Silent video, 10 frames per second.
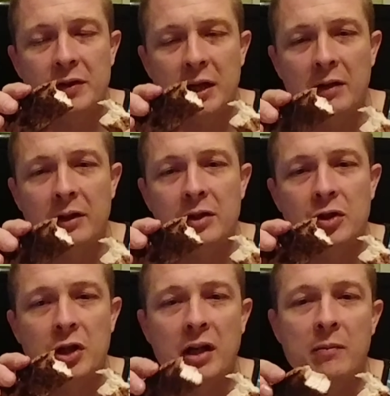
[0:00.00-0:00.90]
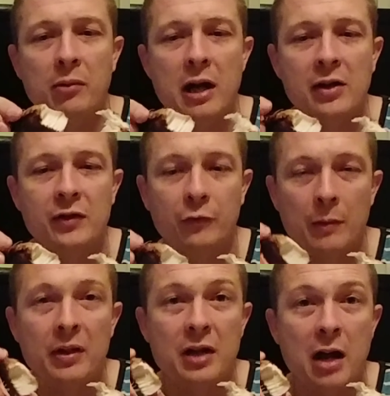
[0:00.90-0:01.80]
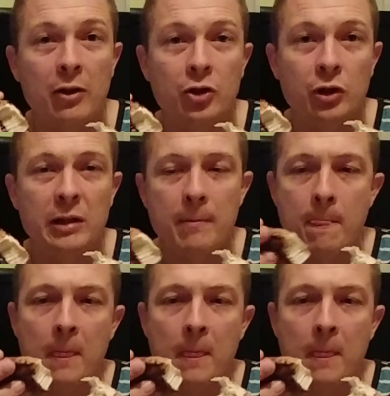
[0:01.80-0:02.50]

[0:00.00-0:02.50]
skinless chicken breast from the Dollar Tree